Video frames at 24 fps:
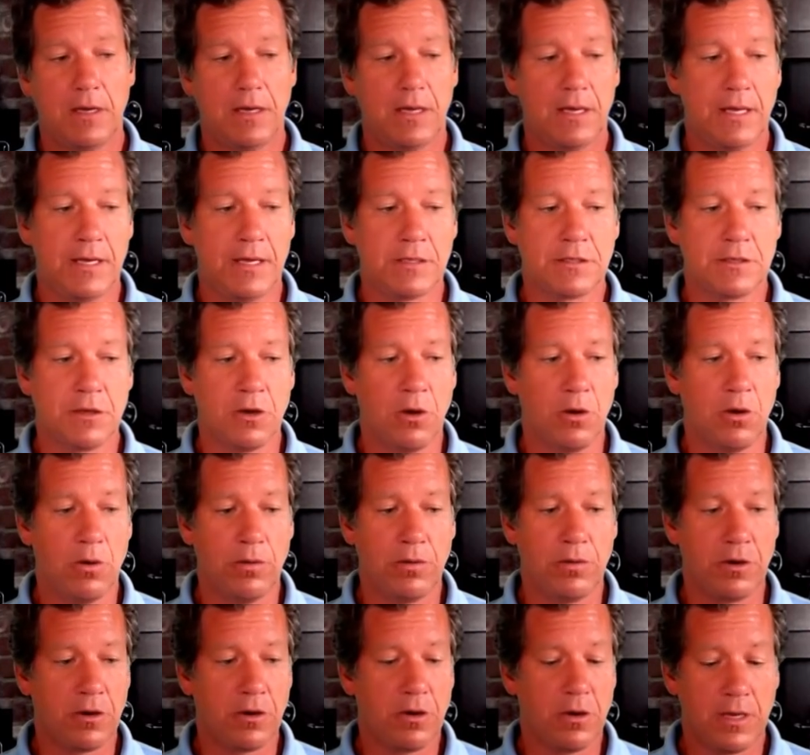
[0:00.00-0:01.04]
And so
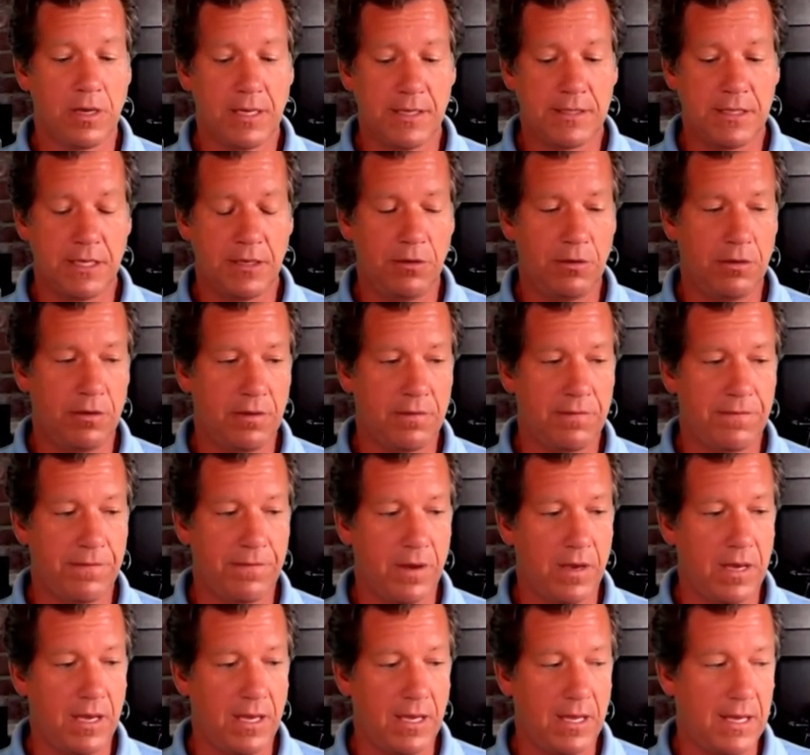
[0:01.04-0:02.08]
they're going to continue this
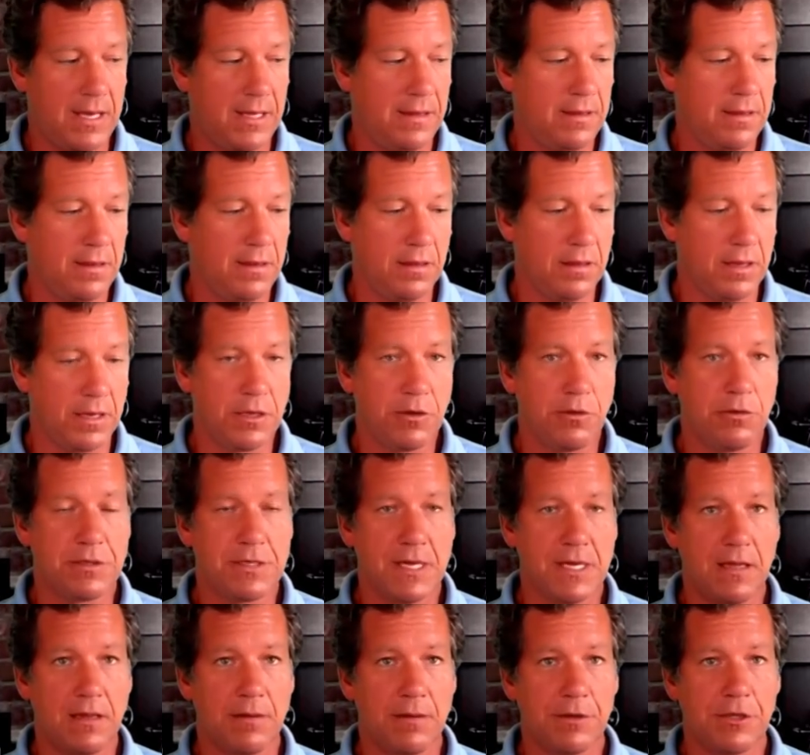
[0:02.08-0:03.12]
fight. And like you
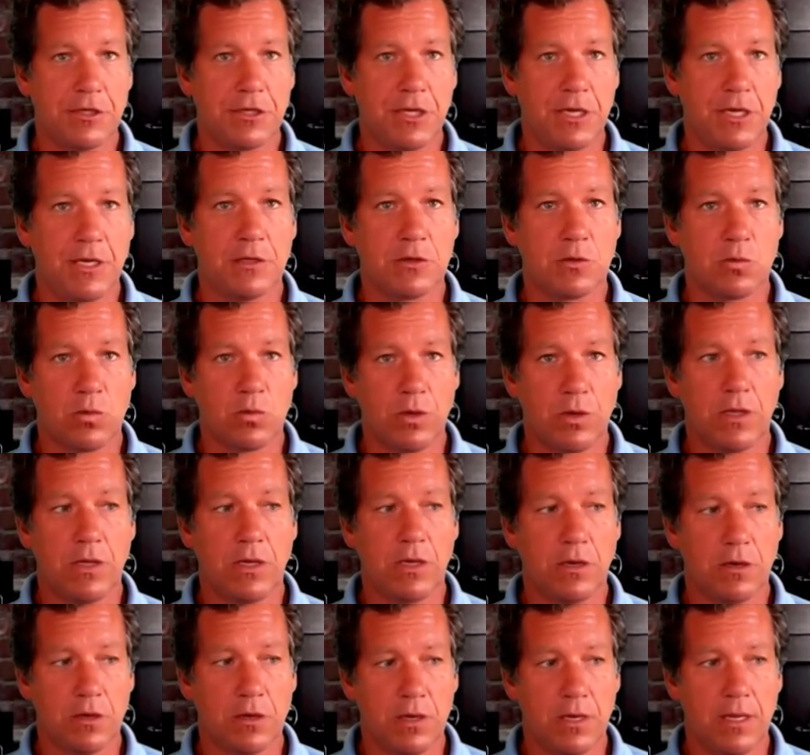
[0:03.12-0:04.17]
said, the machine is really
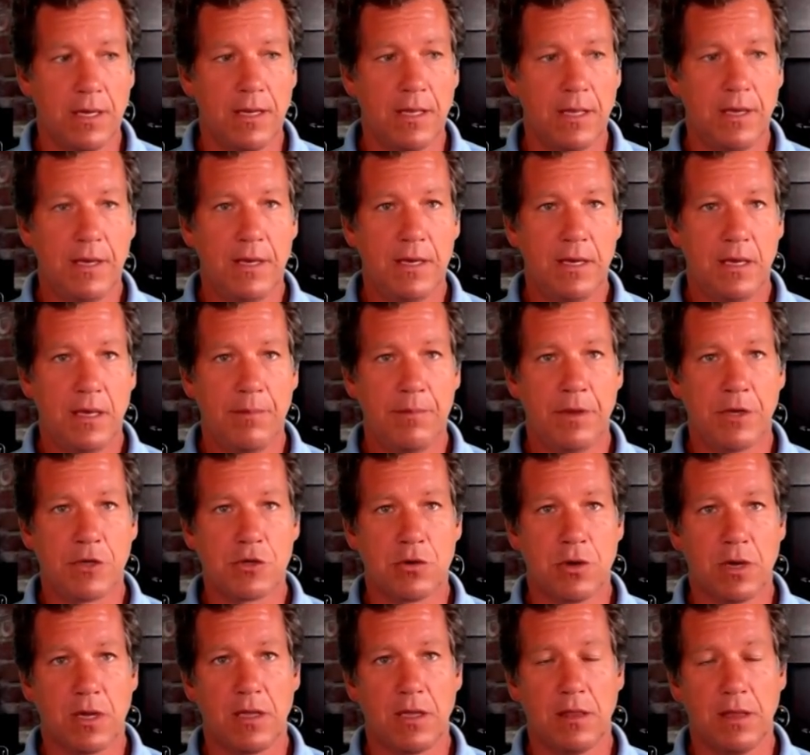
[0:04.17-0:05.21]
good at
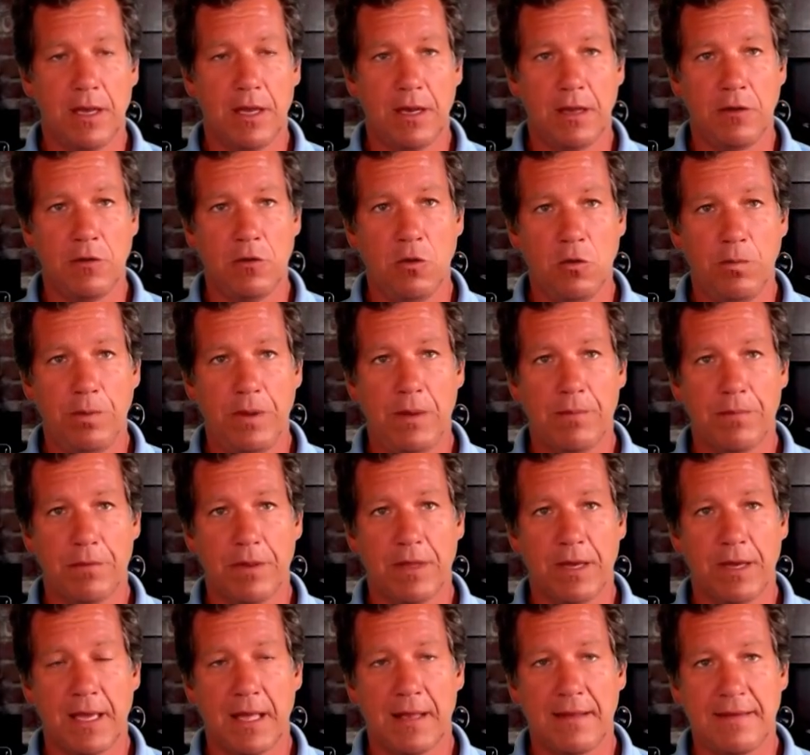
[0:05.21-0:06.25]
matriculating new people
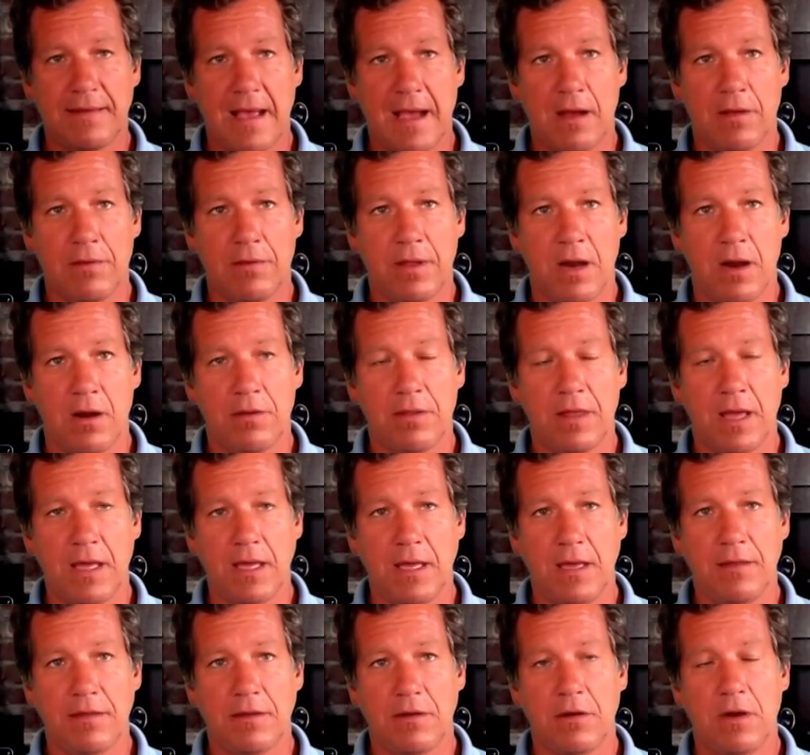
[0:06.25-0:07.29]
that get down there. They
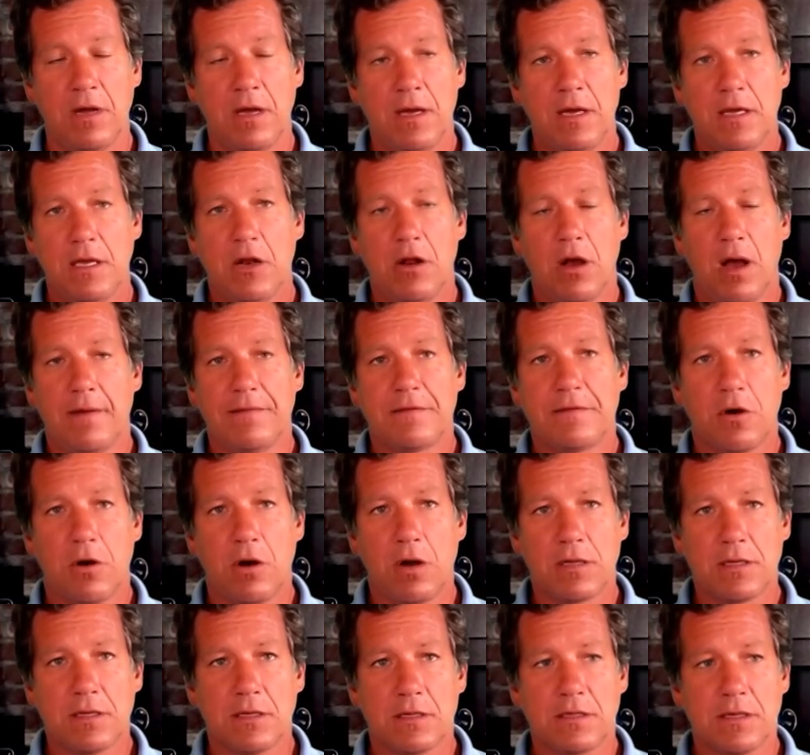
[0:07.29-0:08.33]
either, I've
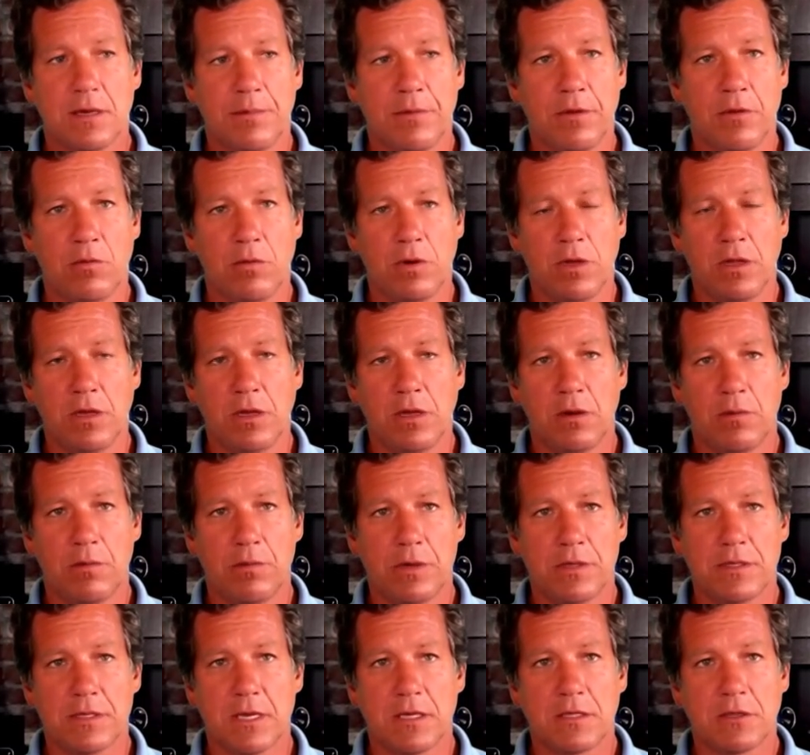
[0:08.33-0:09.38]
talked to some of the really good
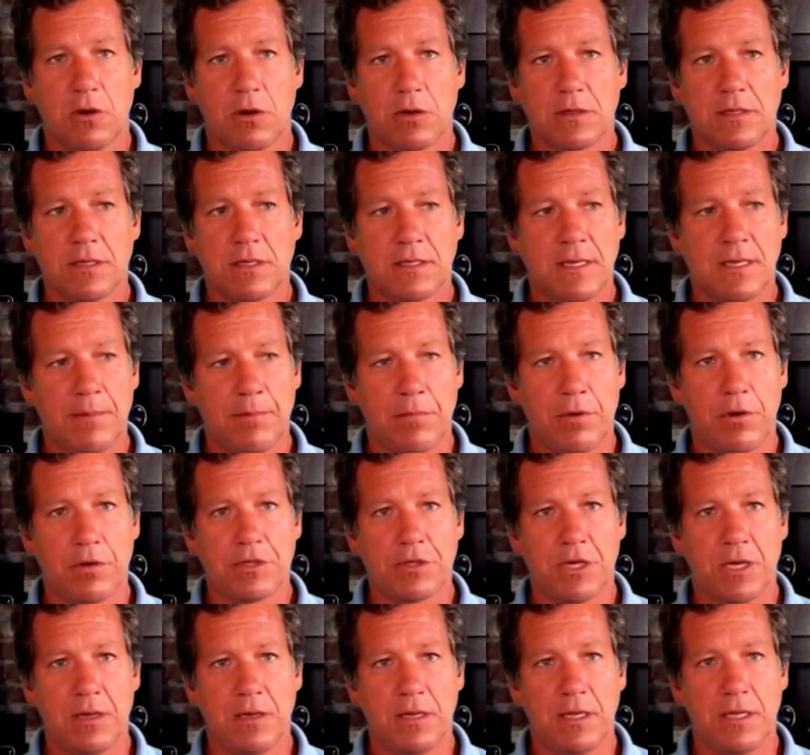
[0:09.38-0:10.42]
ones. I talked to Tim
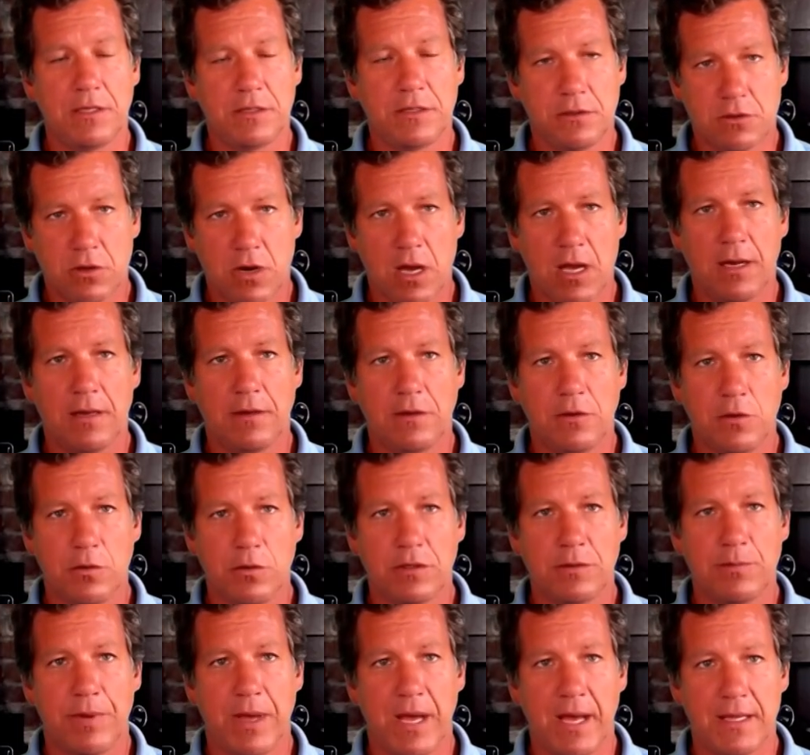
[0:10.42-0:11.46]
Burchett, and he's trying to do
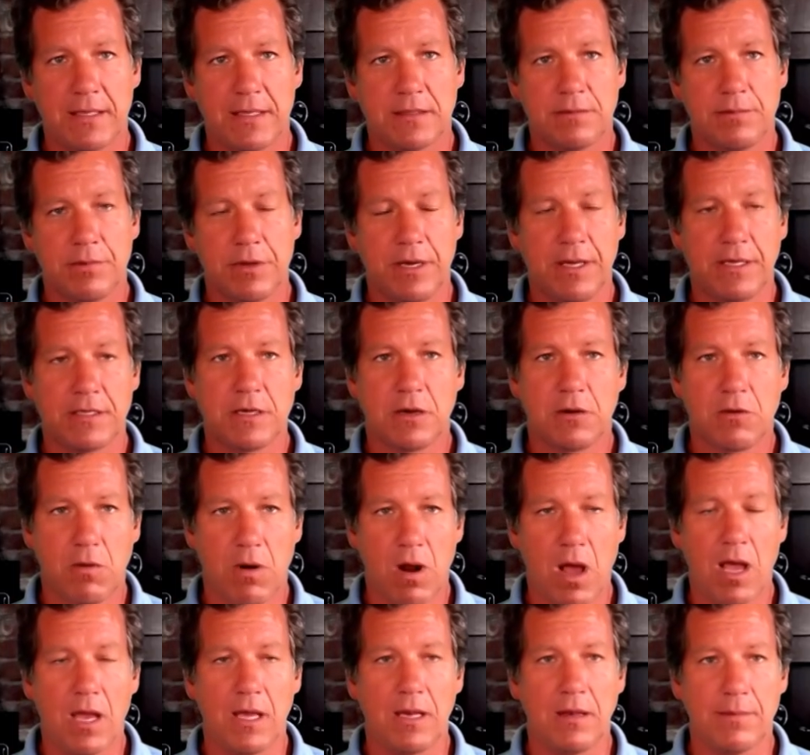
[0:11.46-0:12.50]
his best. But it's a
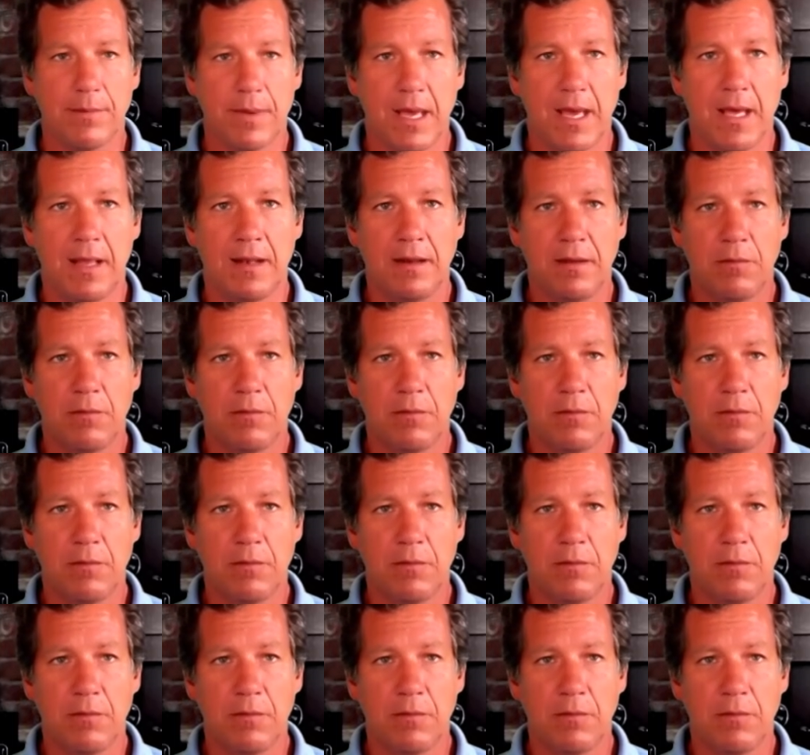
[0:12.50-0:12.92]
grind, man.